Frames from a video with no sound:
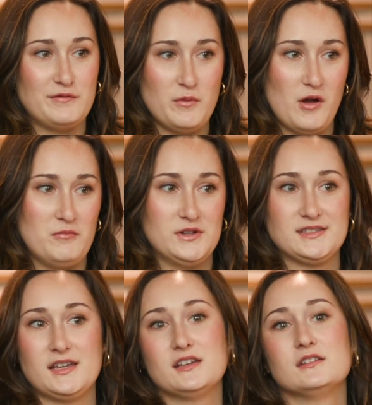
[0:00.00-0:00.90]
Everyone
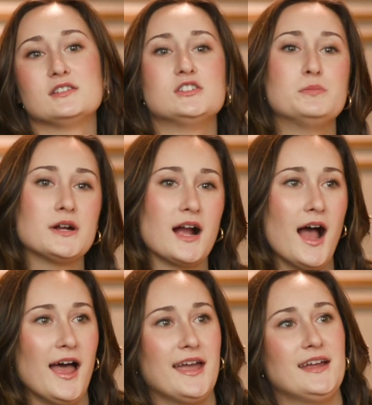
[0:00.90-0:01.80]
was like super
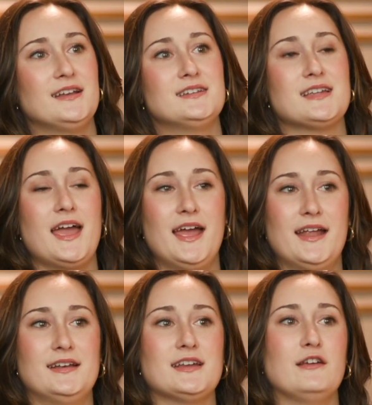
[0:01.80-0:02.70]
kind
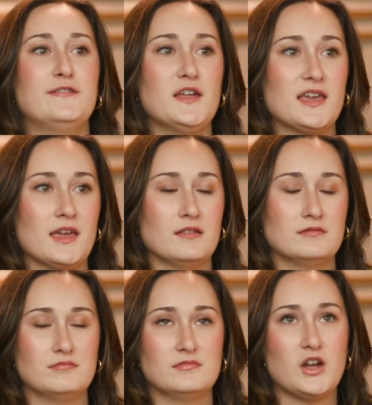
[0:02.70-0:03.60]
and I feel like it
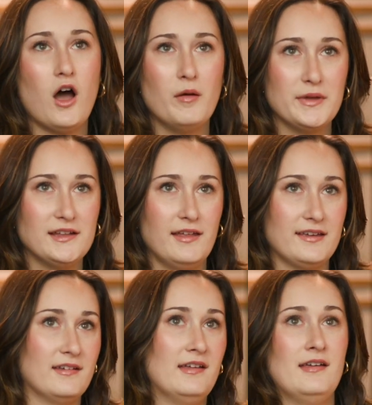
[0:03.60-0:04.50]
taught me
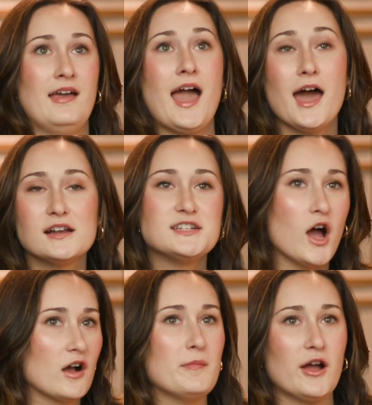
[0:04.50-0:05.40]
like how to
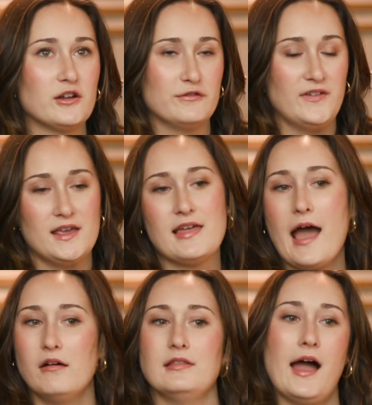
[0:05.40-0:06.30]
talk about your faith
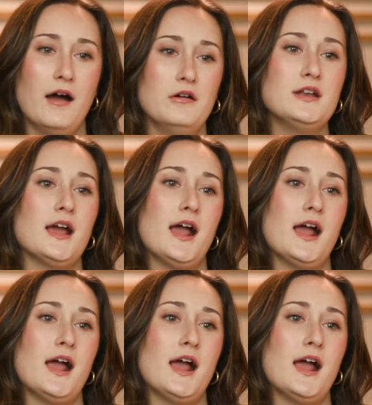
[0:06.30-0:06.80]
out loud.